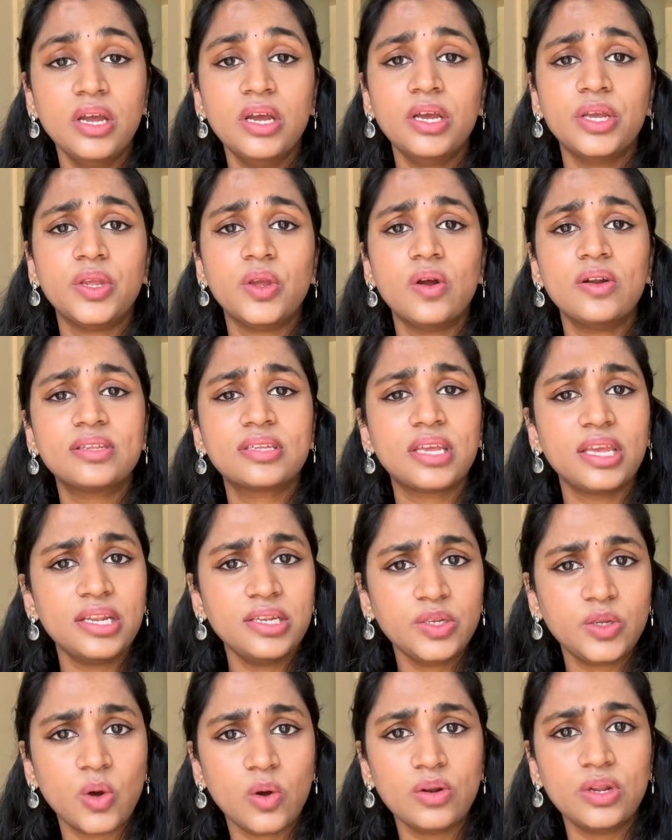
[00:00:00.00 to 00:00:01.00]
Your
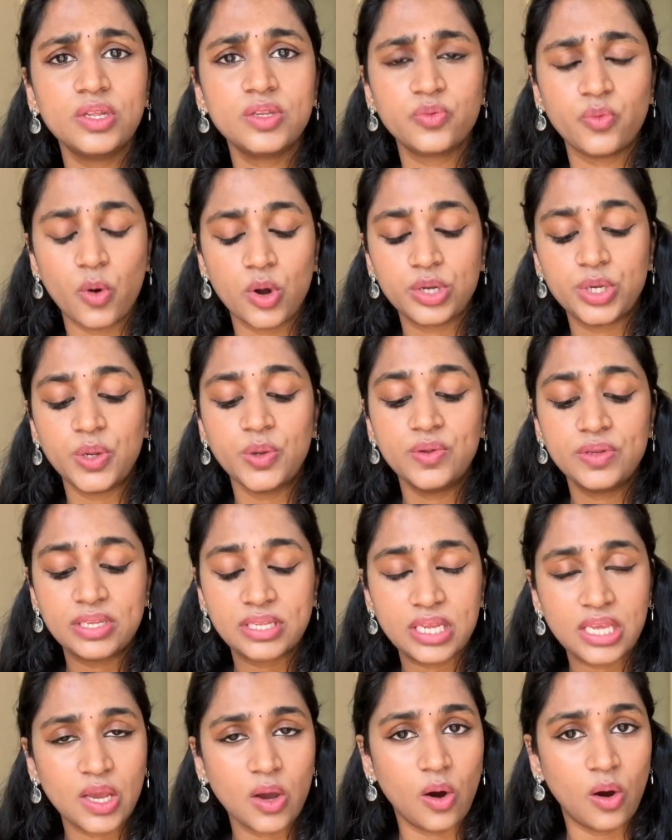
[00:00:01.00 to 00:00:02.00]
skin tone is what you
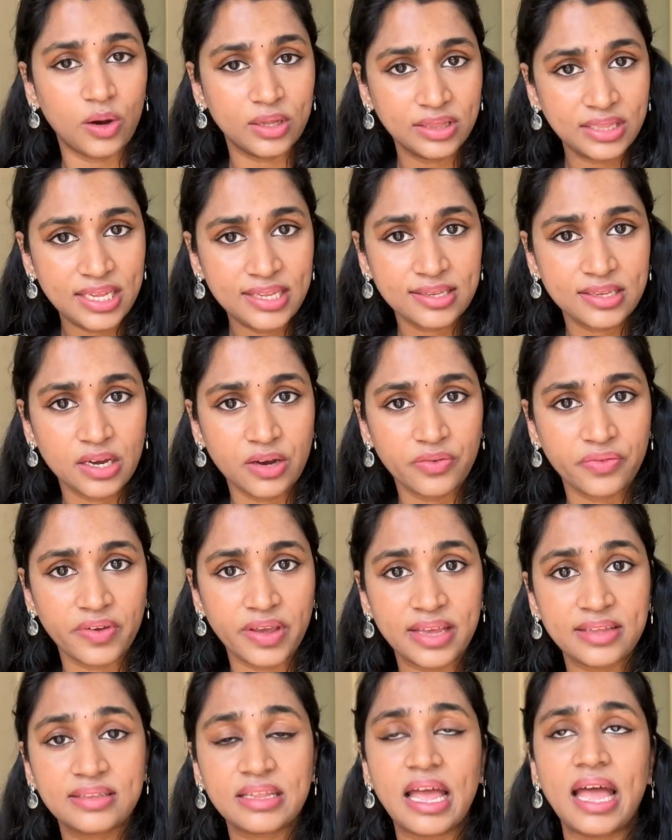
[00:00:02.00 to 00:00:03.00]
see on the
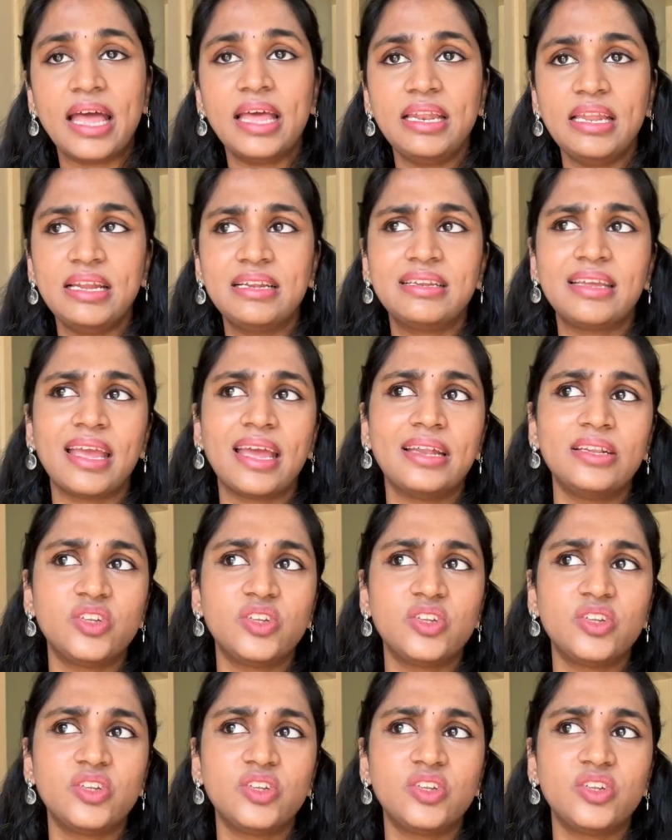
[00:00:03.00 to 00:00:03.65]
surface and it can